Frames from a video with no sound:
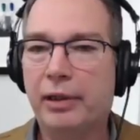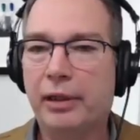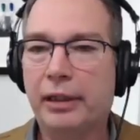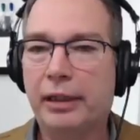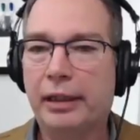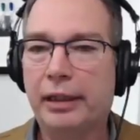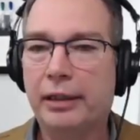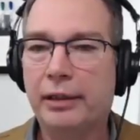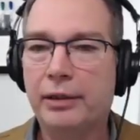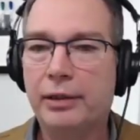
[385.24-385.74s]

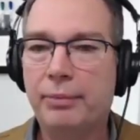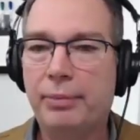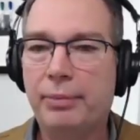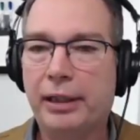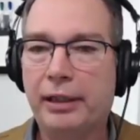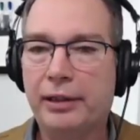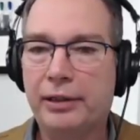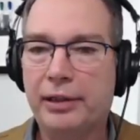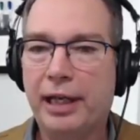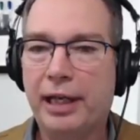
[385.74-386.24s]
markets,
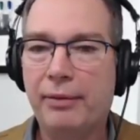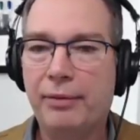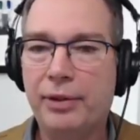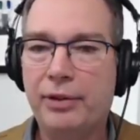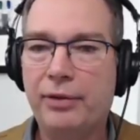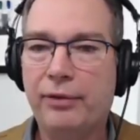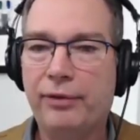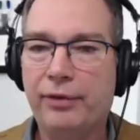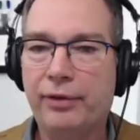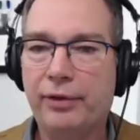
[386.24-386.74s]
because that
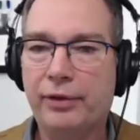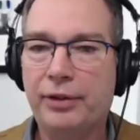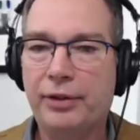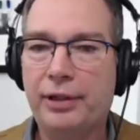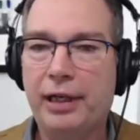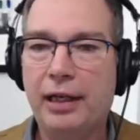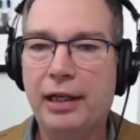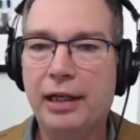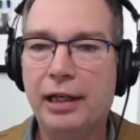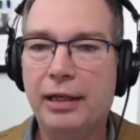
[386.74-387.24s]
was the first
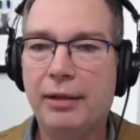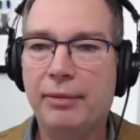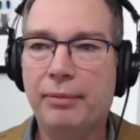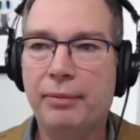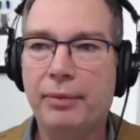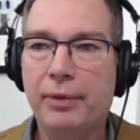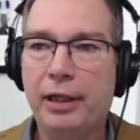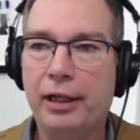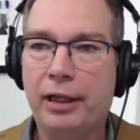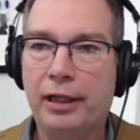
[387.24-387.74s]
time,
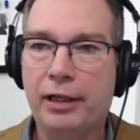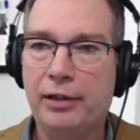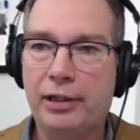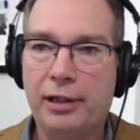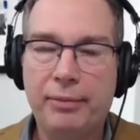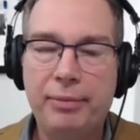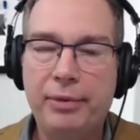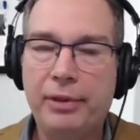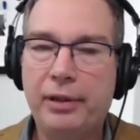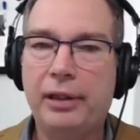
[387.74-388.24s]
because
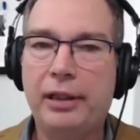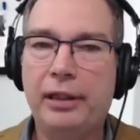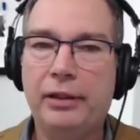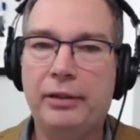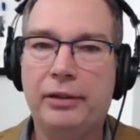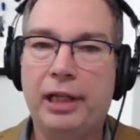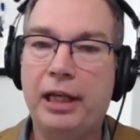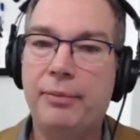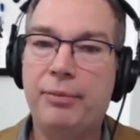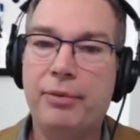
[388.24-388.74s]
typically
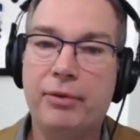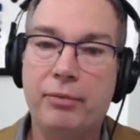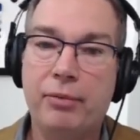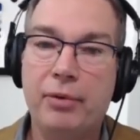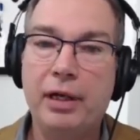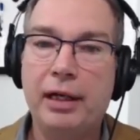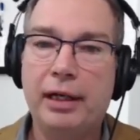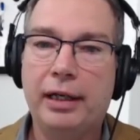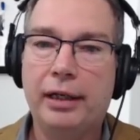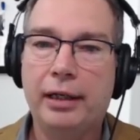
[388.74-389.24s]
labor
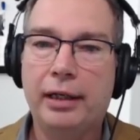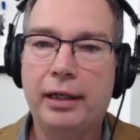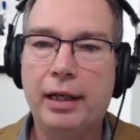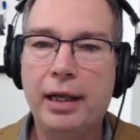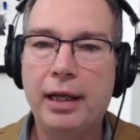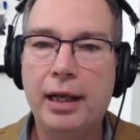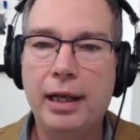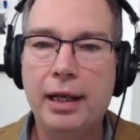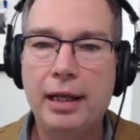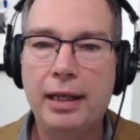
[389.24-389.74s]
won.
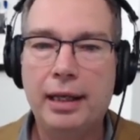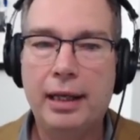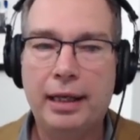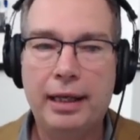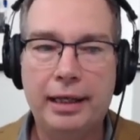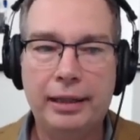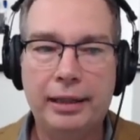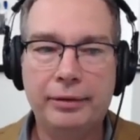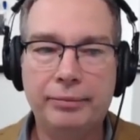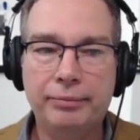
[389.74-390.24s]

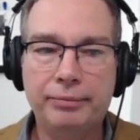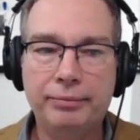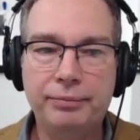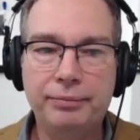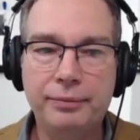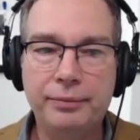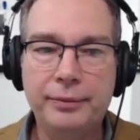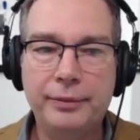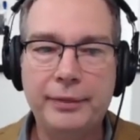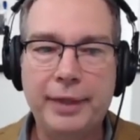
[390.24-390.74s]
And
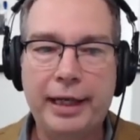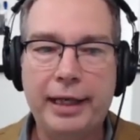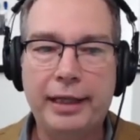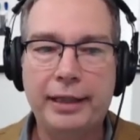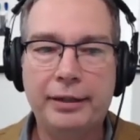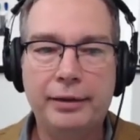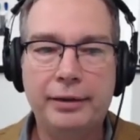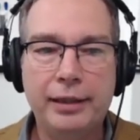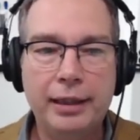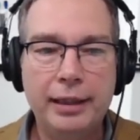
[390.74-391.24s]

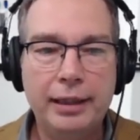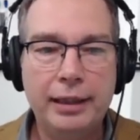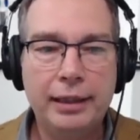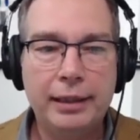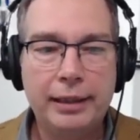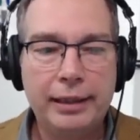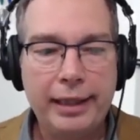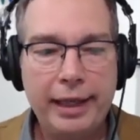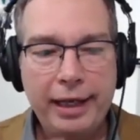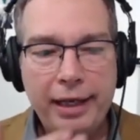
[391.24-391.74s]

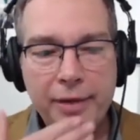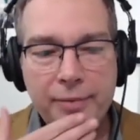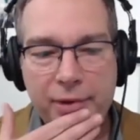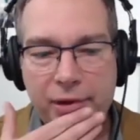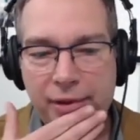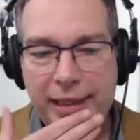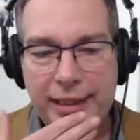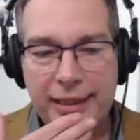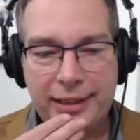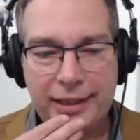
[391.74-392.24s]

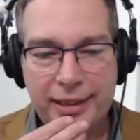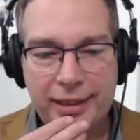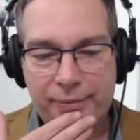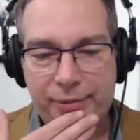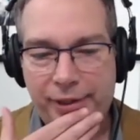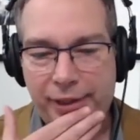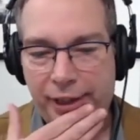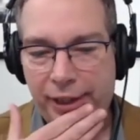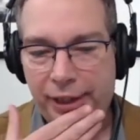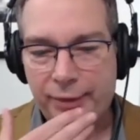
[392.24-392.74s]
KMO had
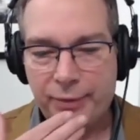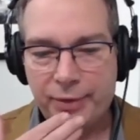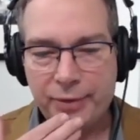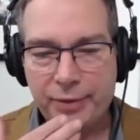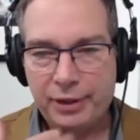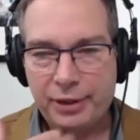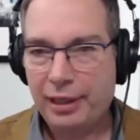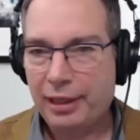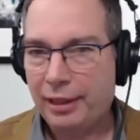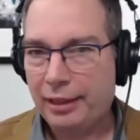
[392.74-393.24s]
something. We
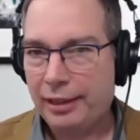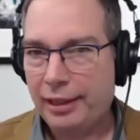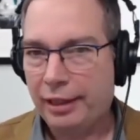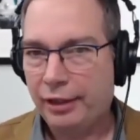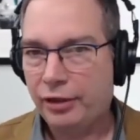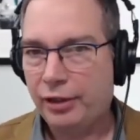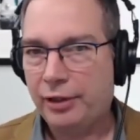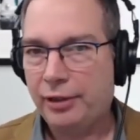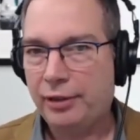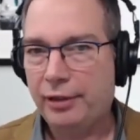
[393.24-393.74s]
were
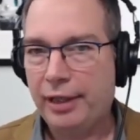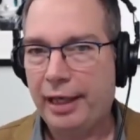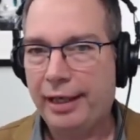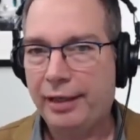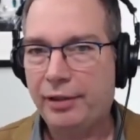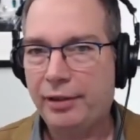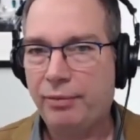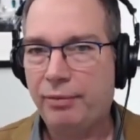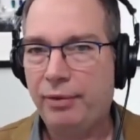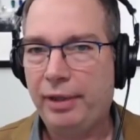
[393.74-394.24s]
talking just
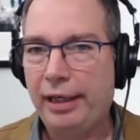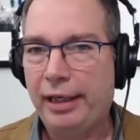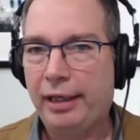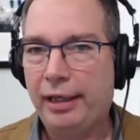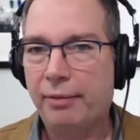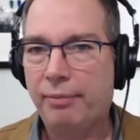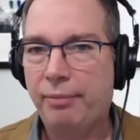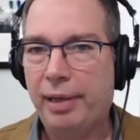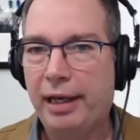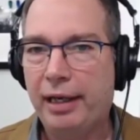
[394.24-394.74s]
last
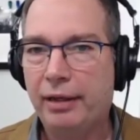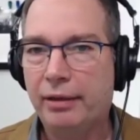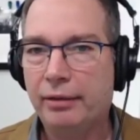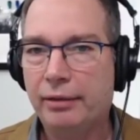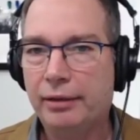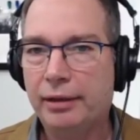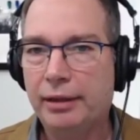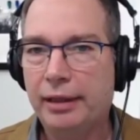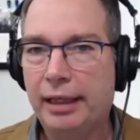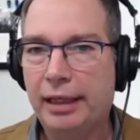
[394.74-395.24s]
week
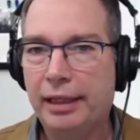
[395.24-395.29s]
about